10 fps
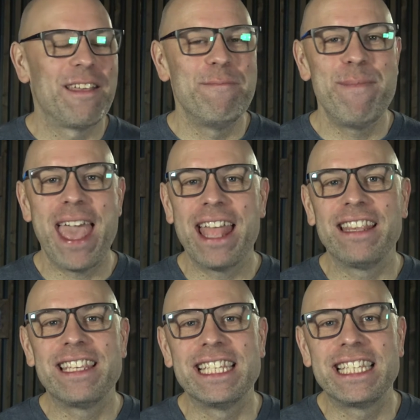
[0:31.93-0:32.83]

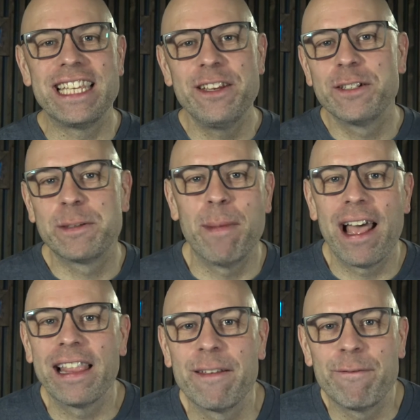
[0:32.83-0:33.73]
Man, to see your
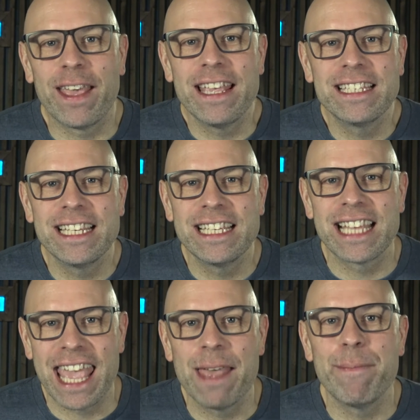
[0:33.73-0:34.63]
smiling
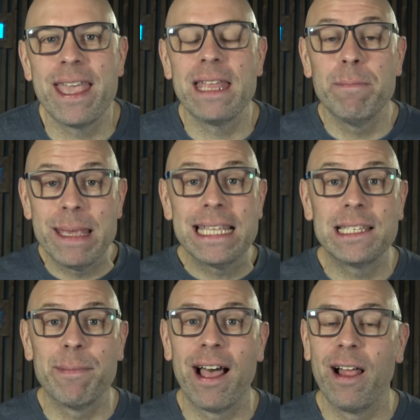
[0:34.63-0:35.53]
faces, it made me
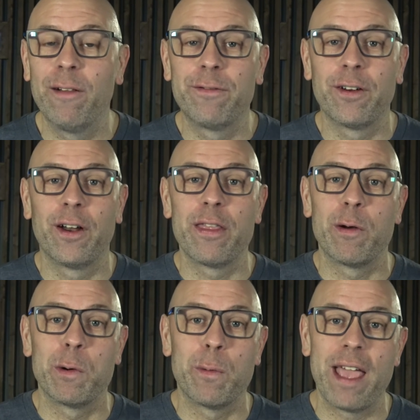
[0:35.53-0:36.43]
smile for
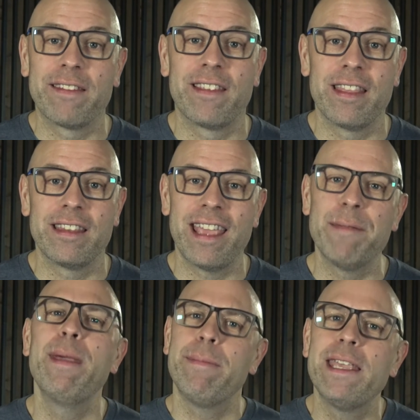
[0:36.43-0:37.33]
the rest of the
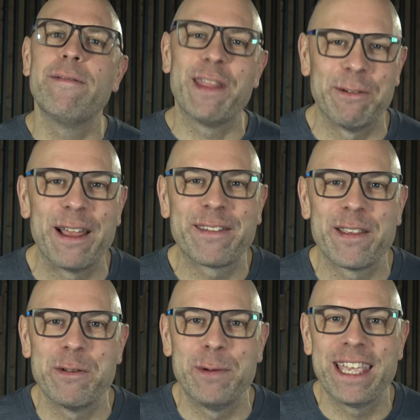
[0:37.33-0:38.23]
day, maybe even the
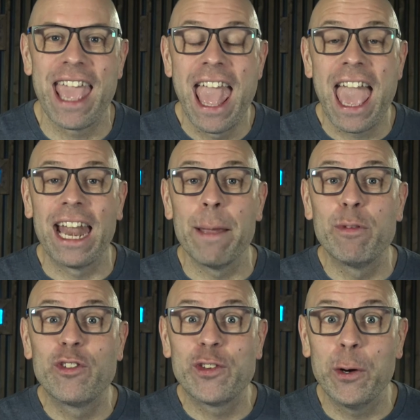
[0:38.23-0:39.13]
rest of the week. And I'm
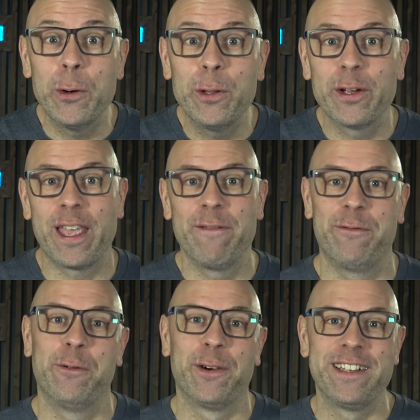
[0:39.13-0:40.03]
so looking
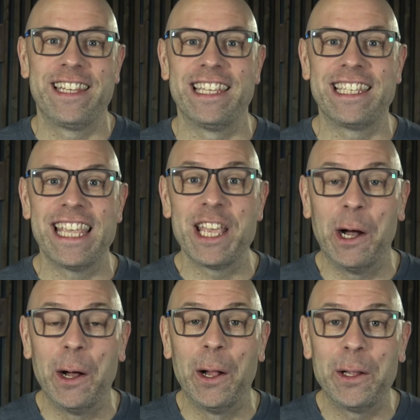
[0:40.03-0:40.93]
forward to
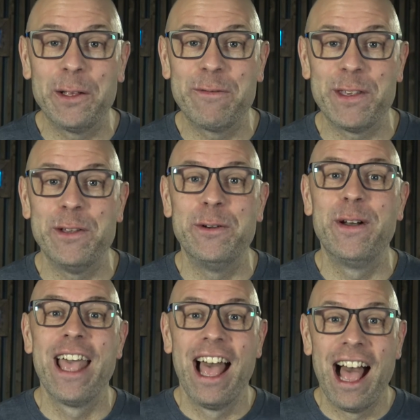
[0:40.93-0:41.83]
seeing all of
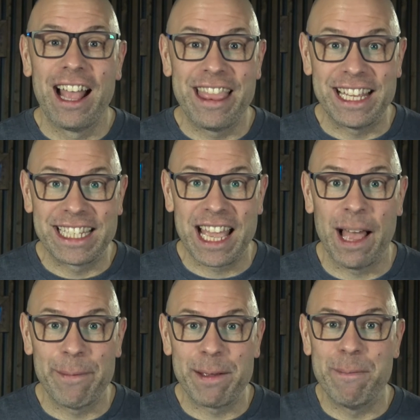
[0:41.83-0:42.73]
you this
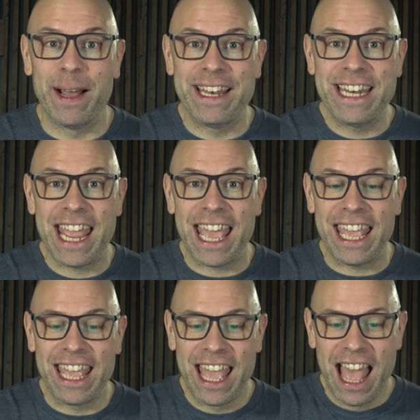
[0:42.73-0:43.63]
coming
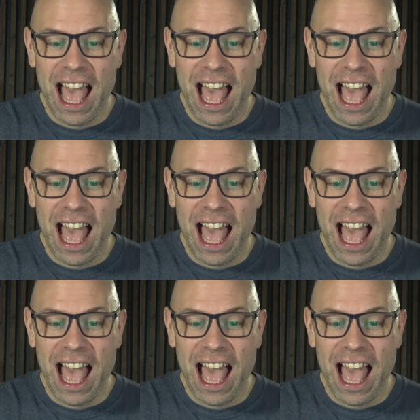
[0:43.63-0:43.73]
Monday.